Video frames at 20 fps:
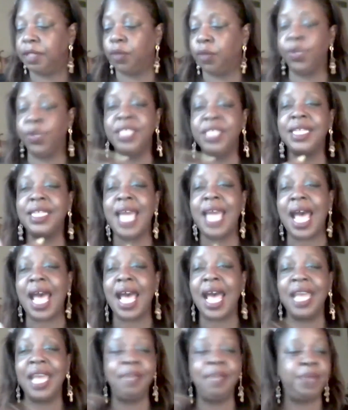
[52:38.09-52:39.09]
the reason
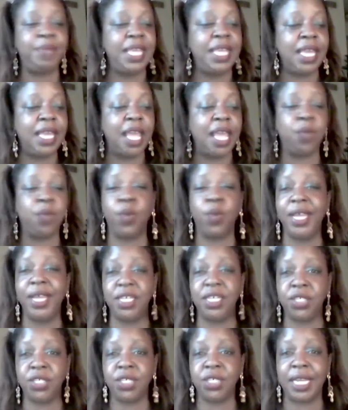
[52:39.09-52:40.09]
I, being a
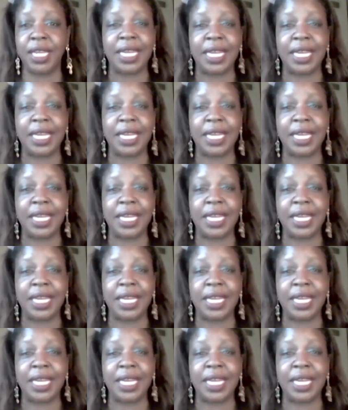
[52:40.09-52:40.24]
witch,